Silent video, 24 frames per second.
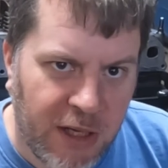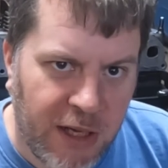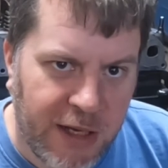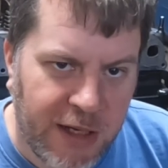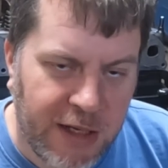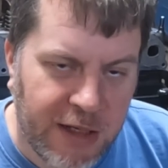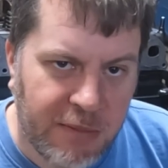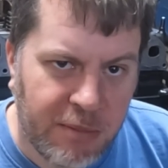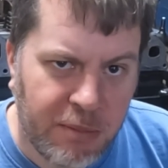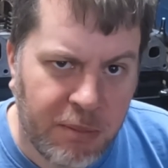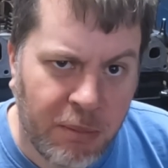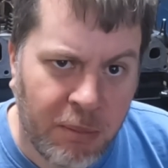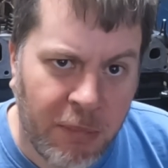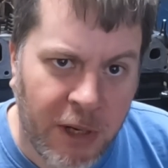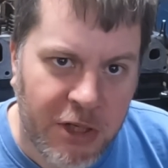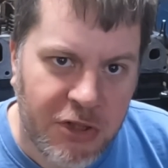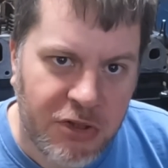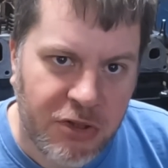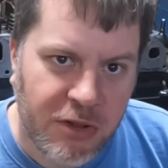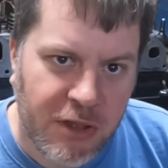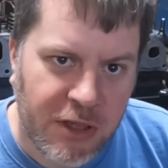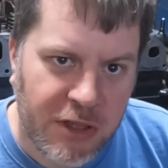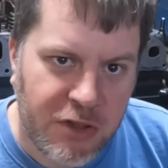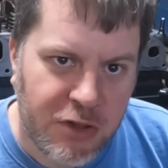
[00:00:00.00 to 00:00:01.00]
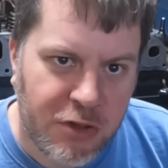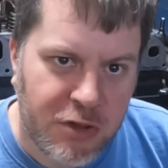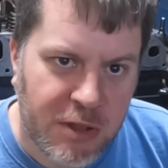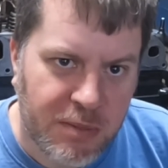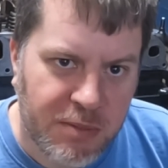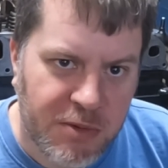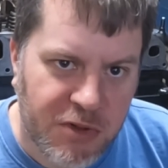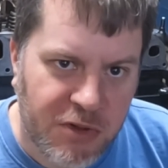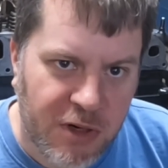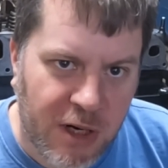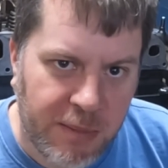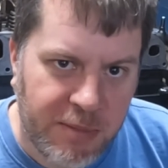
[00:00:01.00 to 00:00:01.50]
like, make sure that you
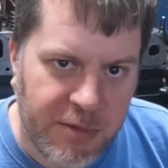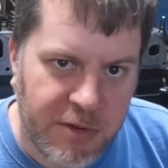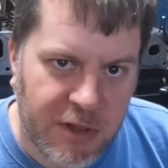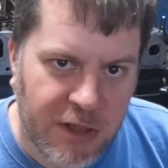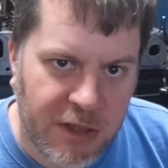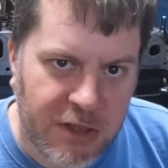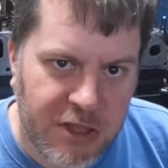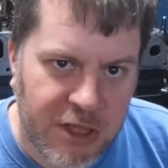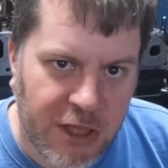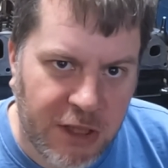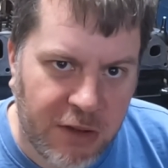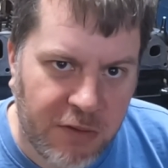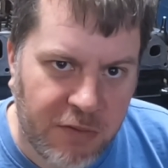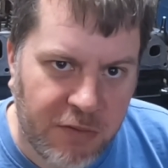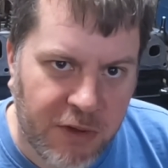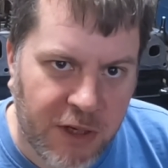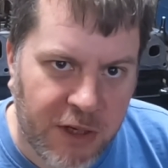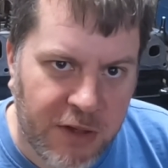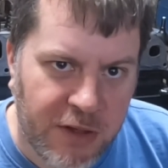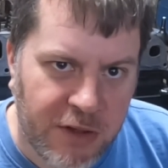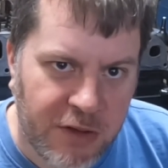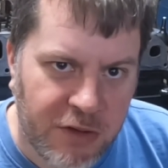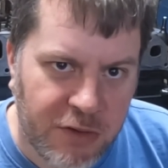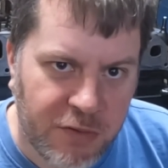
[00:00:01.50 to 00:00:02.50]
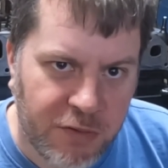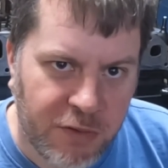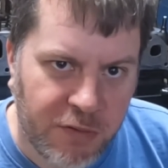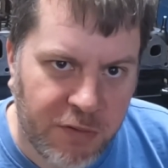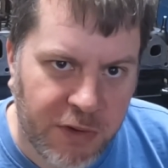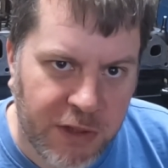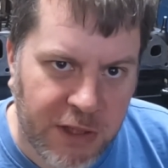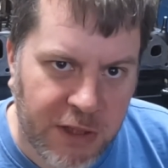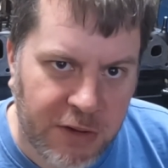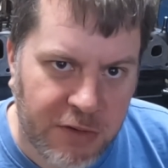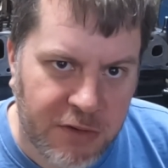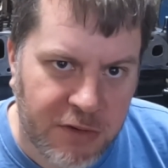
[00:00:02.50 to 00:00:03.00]
subscribe to our channel for other useful
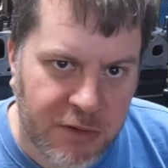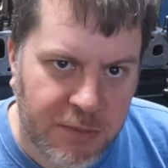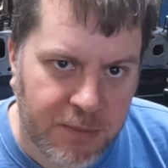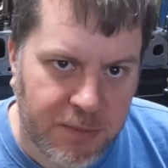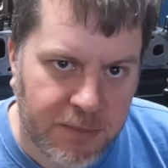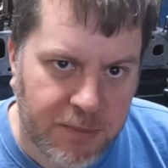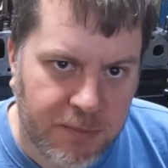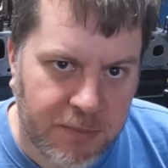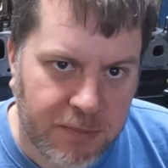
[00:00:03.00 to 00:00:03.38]
videos.